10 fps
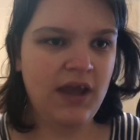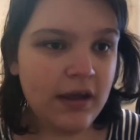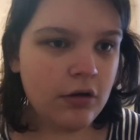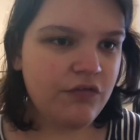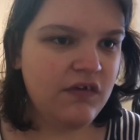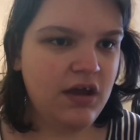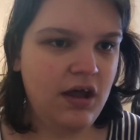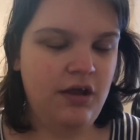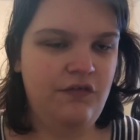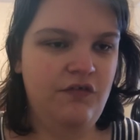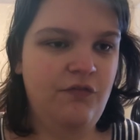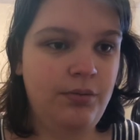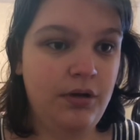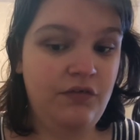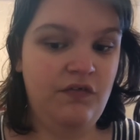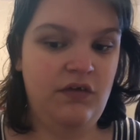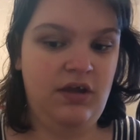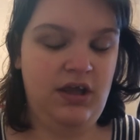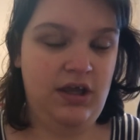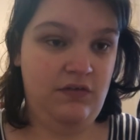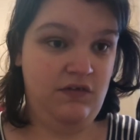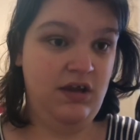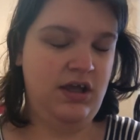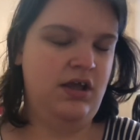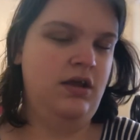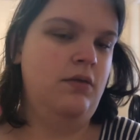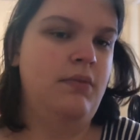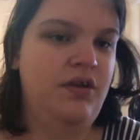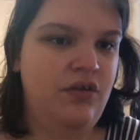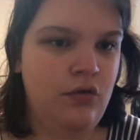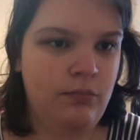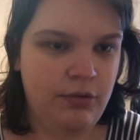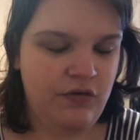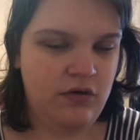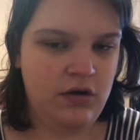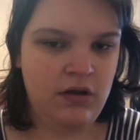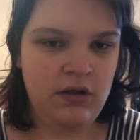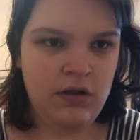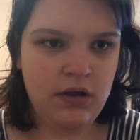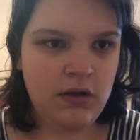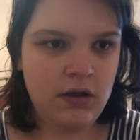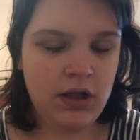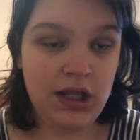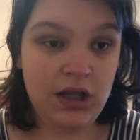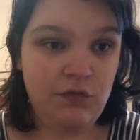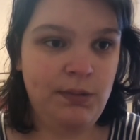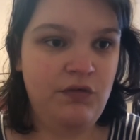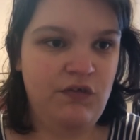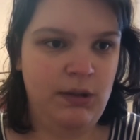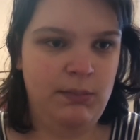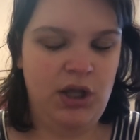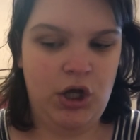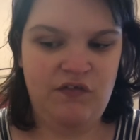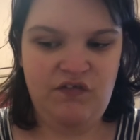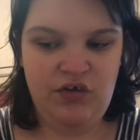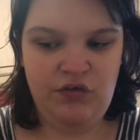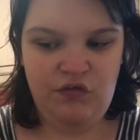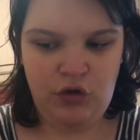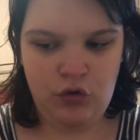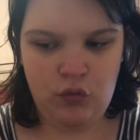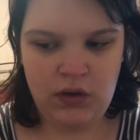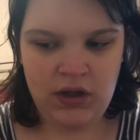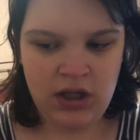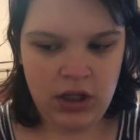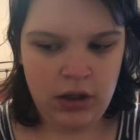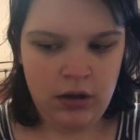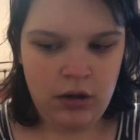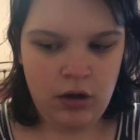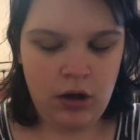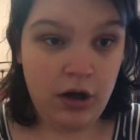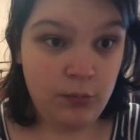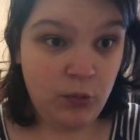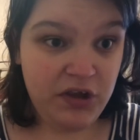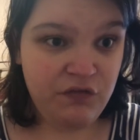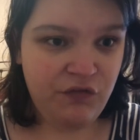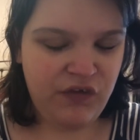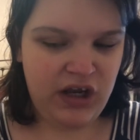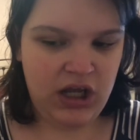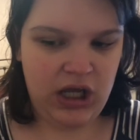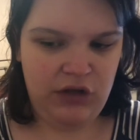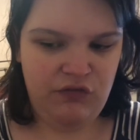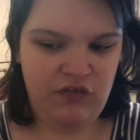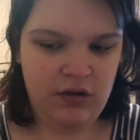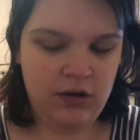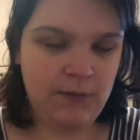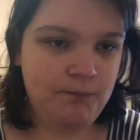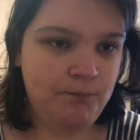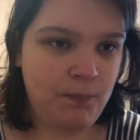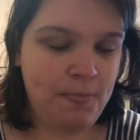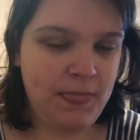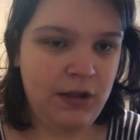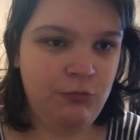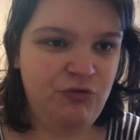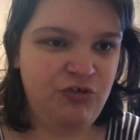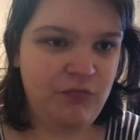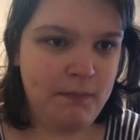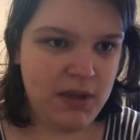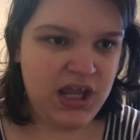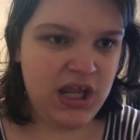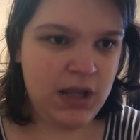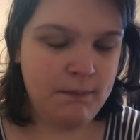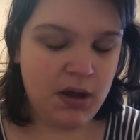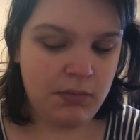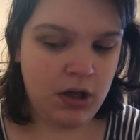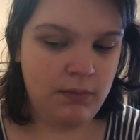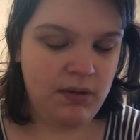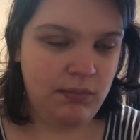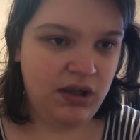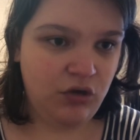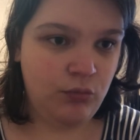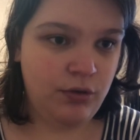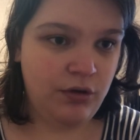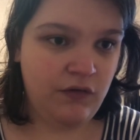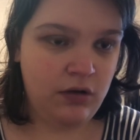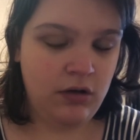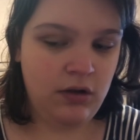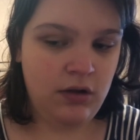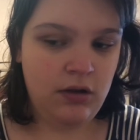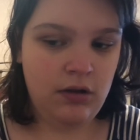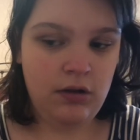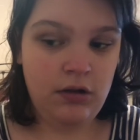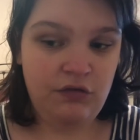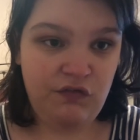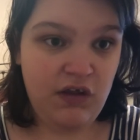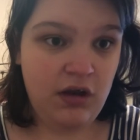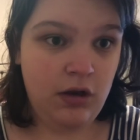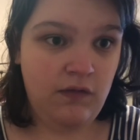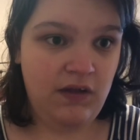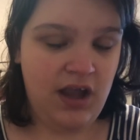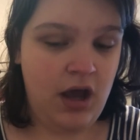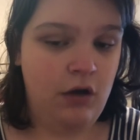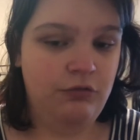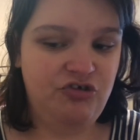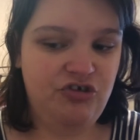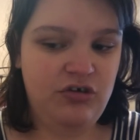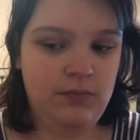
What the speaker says: girls and guys, it's Presley, and today, my little brother, he's pissing me off. So, on Wednesday night, it was just me, my mom, and my little brother sitting on the couch.